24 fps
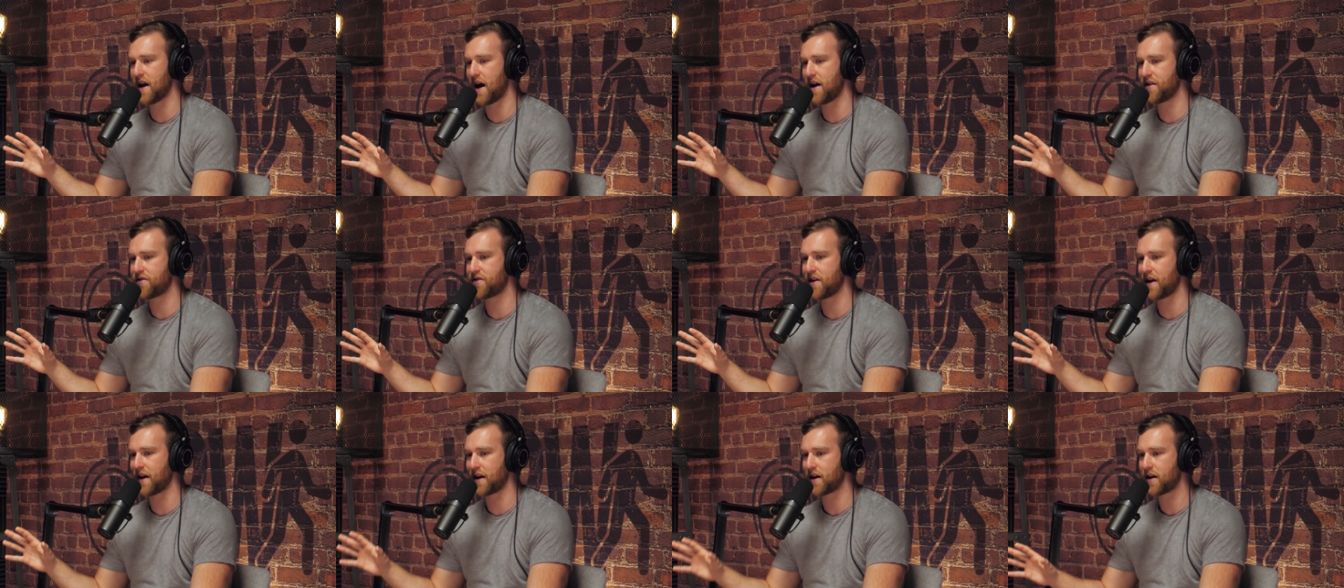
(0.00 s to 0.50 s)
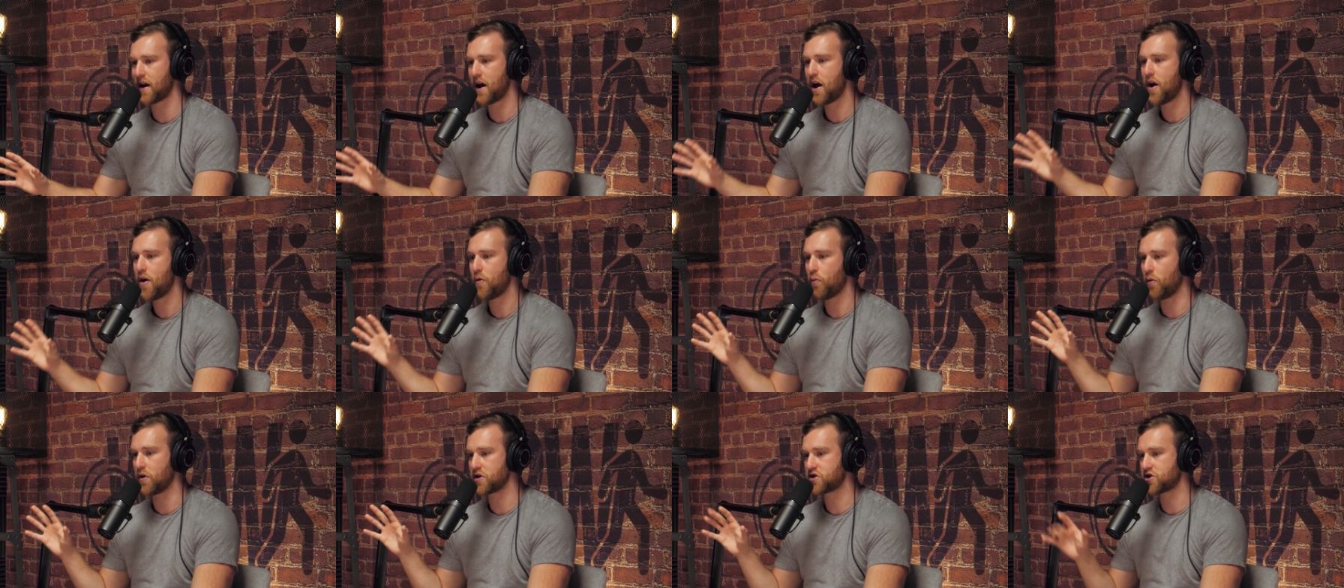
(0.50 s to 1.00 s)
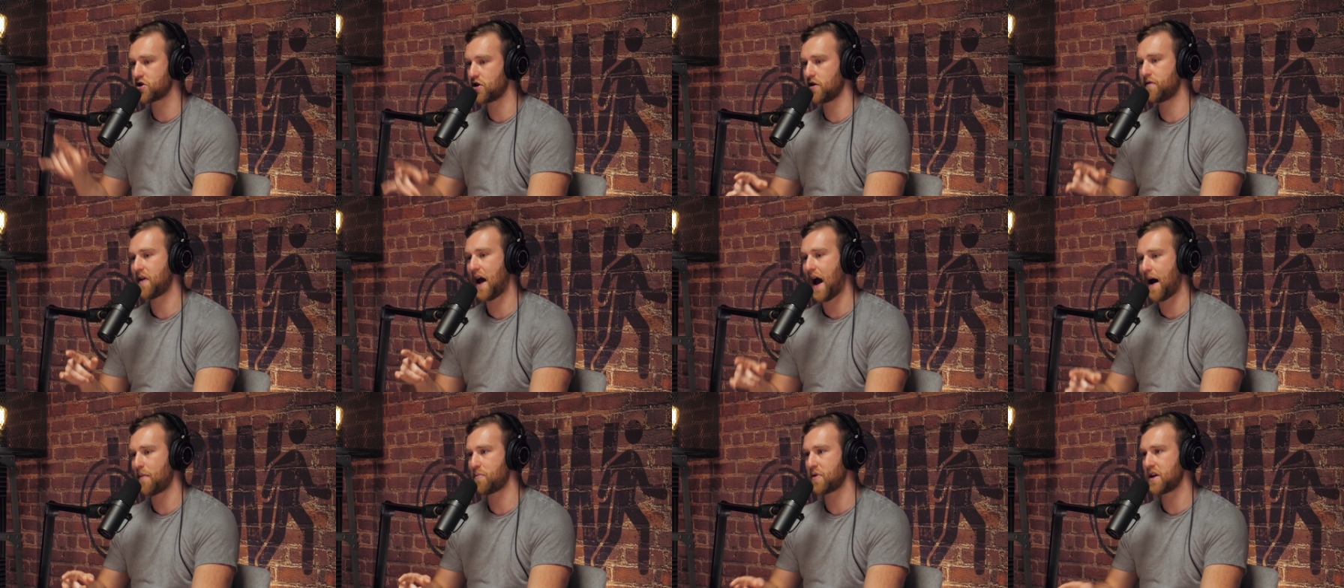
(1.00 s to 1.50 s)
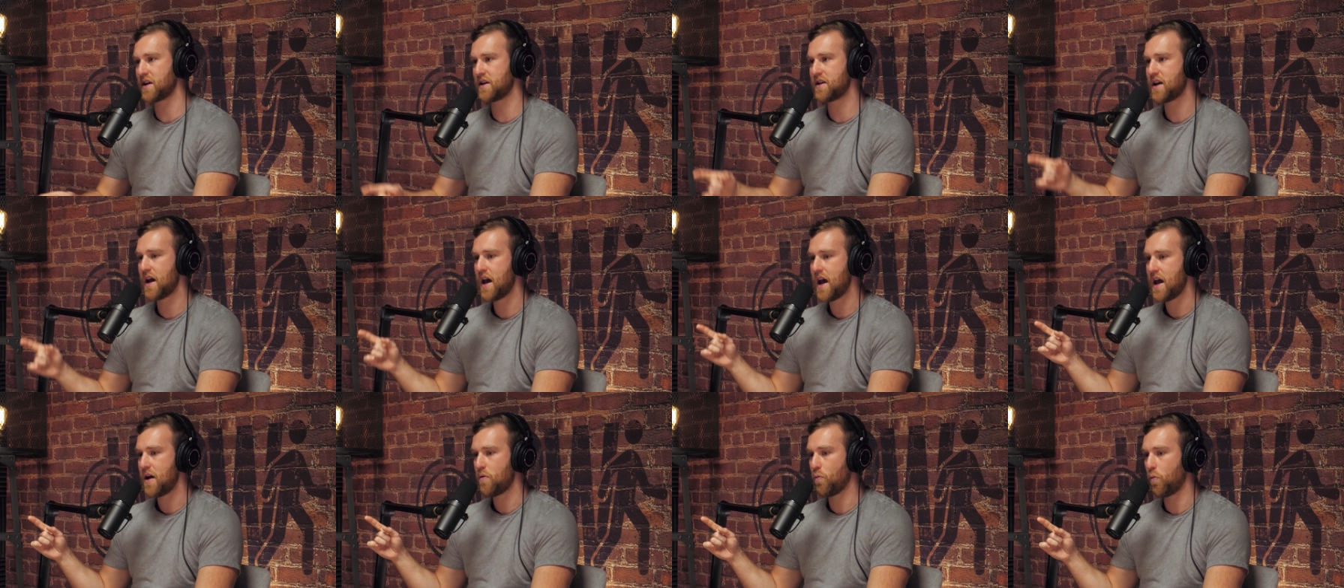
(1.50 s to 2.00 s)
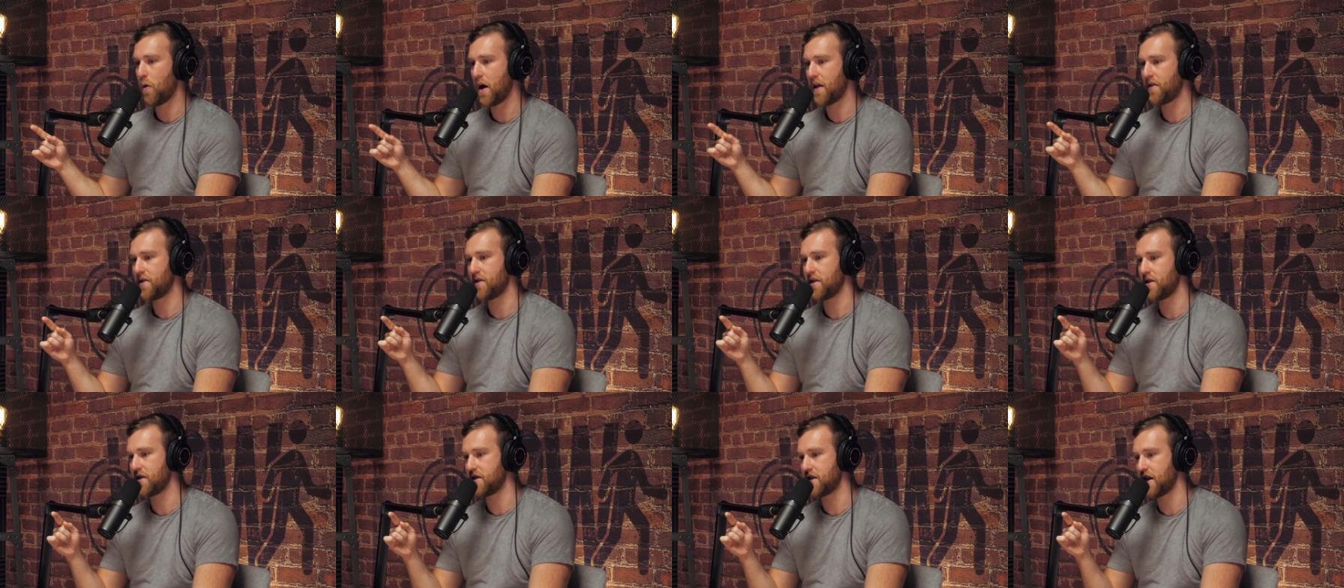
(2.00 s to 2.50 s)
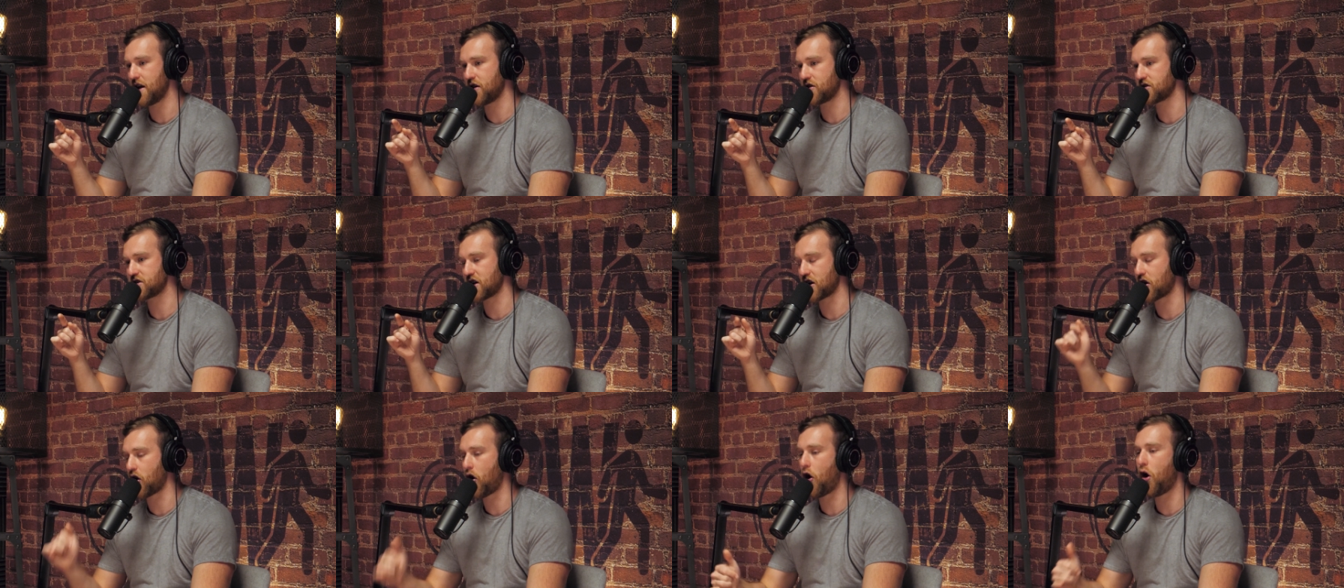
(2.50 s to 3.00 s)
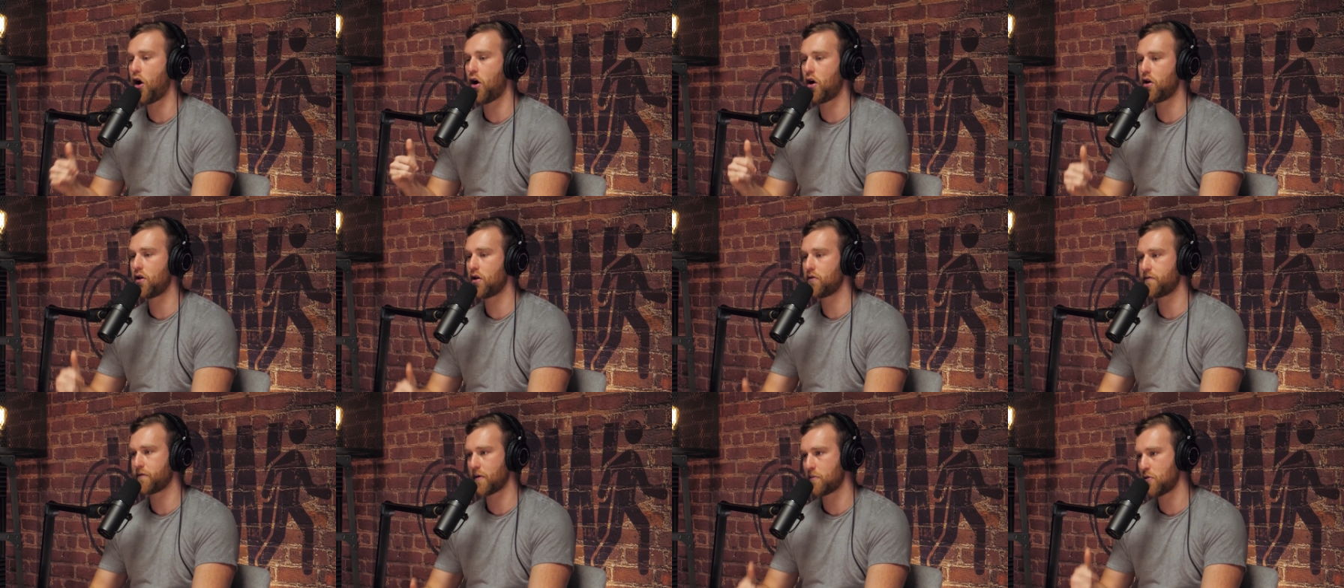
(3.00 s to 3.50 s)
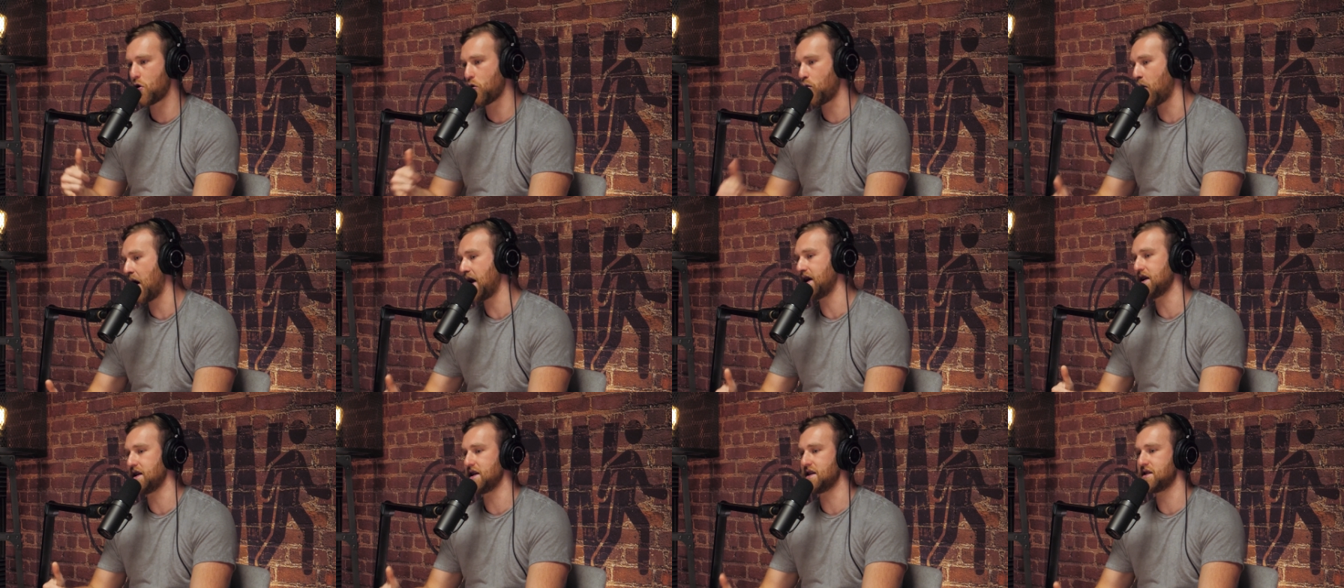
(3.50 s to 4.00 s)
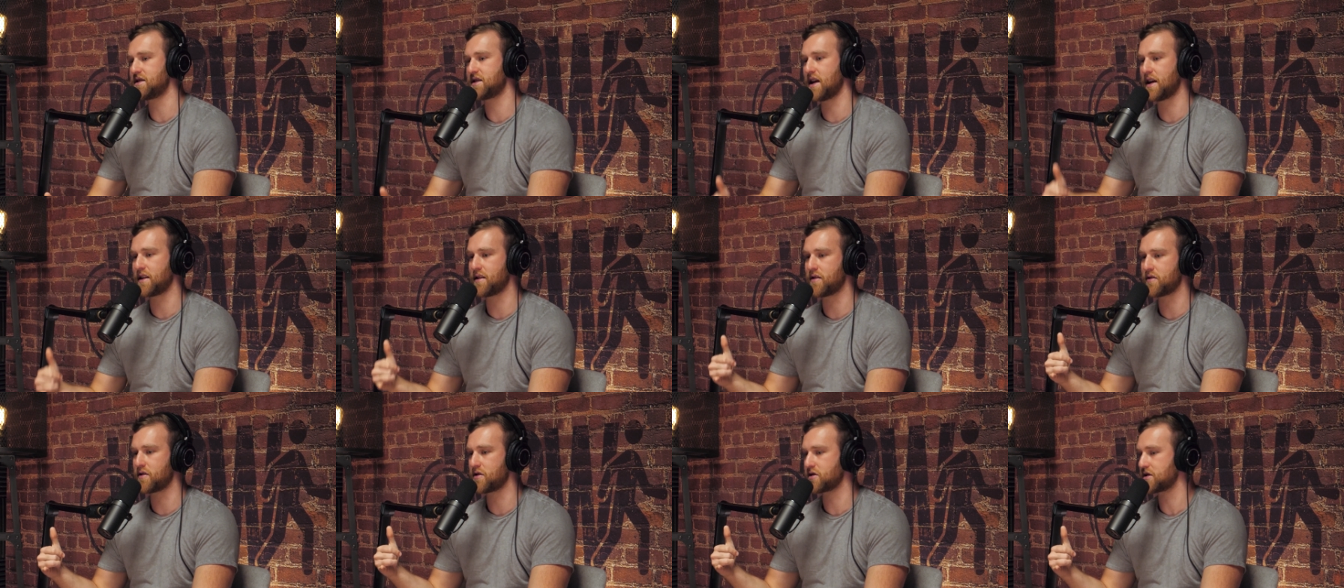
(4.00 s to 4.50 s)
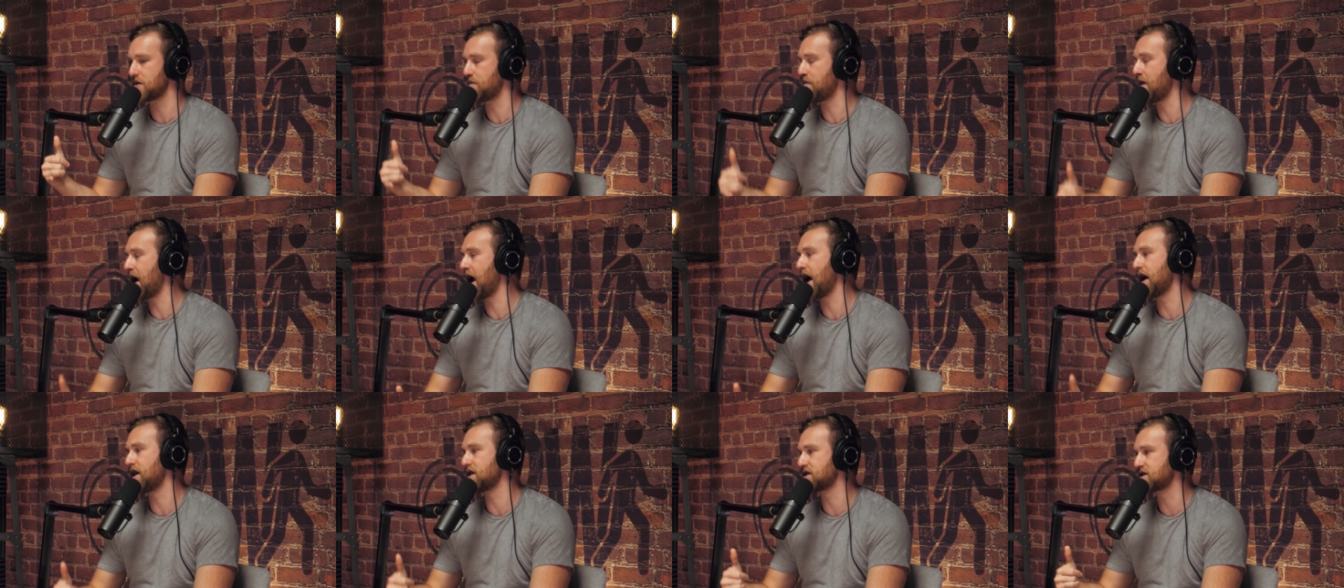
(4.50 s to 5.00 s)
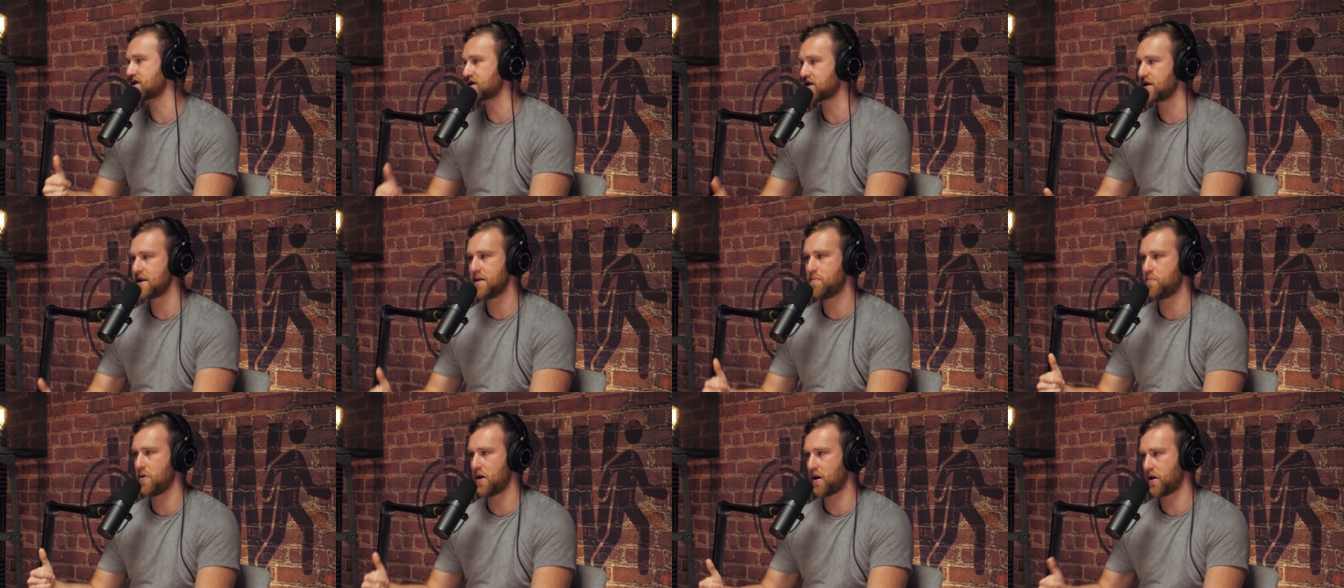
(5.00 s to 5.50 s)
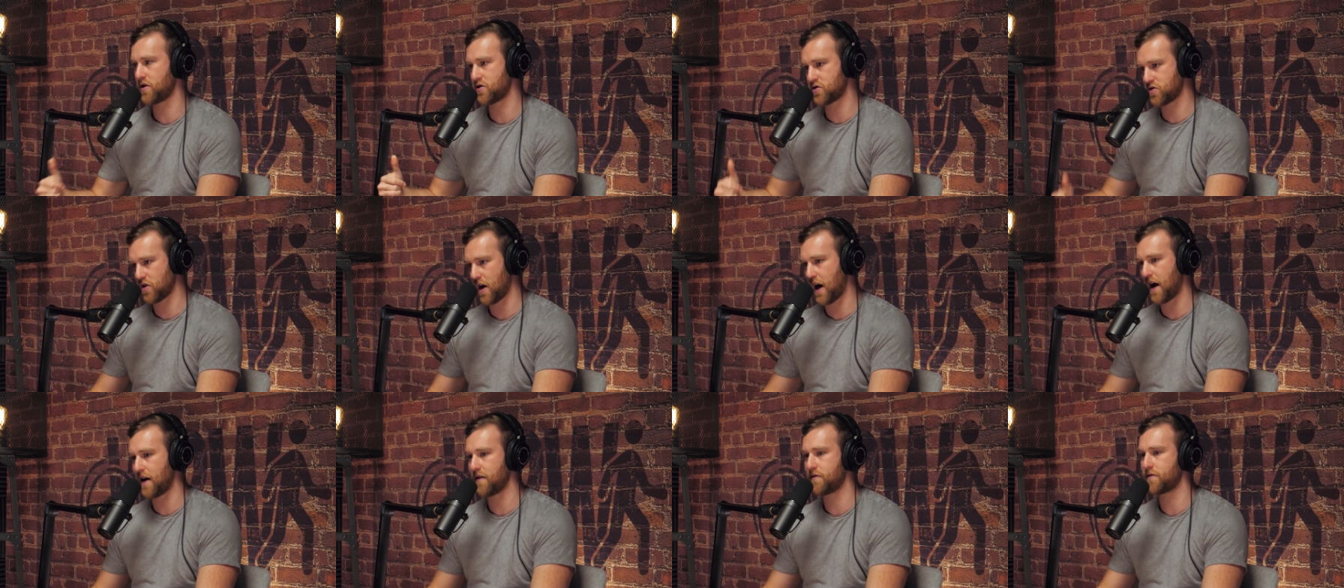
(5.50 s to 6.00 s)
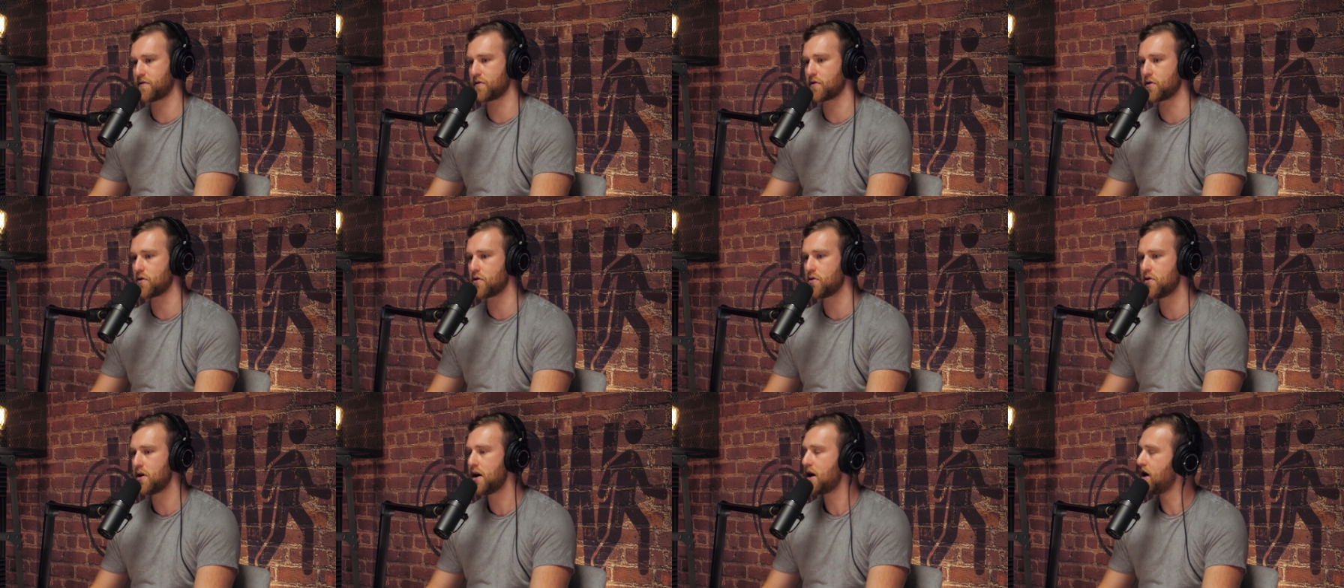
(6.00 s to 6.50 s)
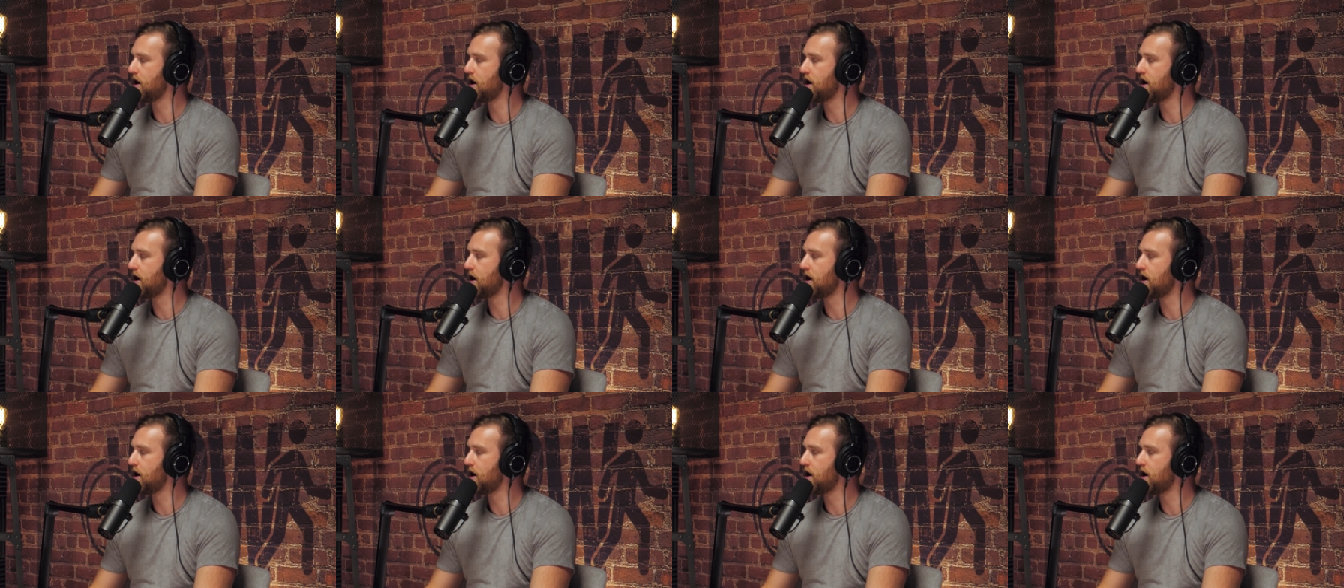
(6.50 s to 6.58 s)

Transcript: I think what should have happened when there's a call from a Wendy's saying that there's a man asleep in our drive-thru,